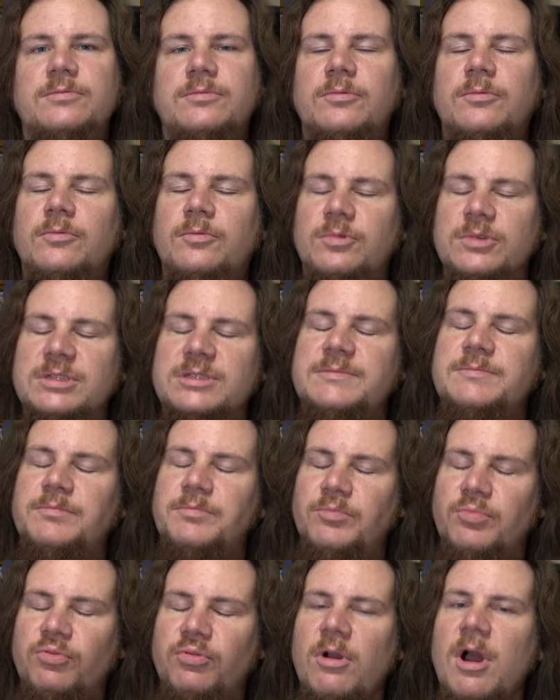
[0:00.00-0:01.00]
was
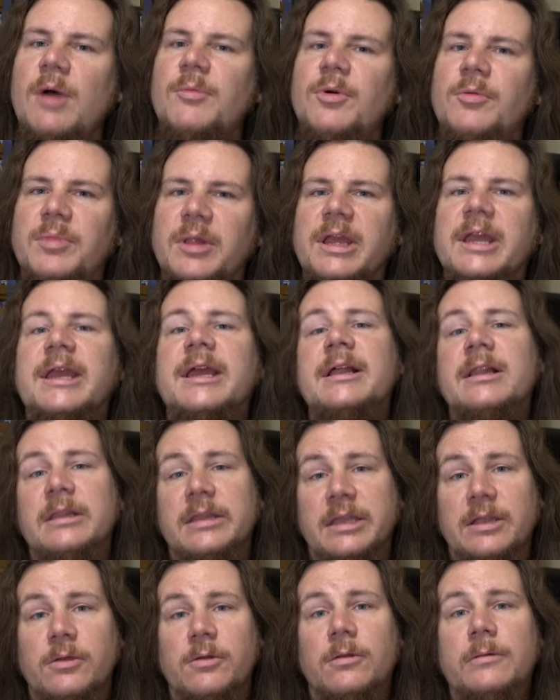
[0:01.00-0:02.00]
probably
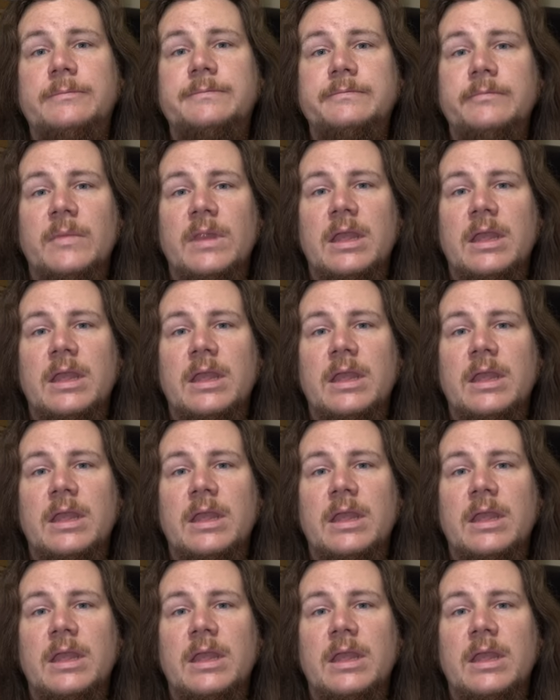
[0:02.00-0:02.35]
illegal.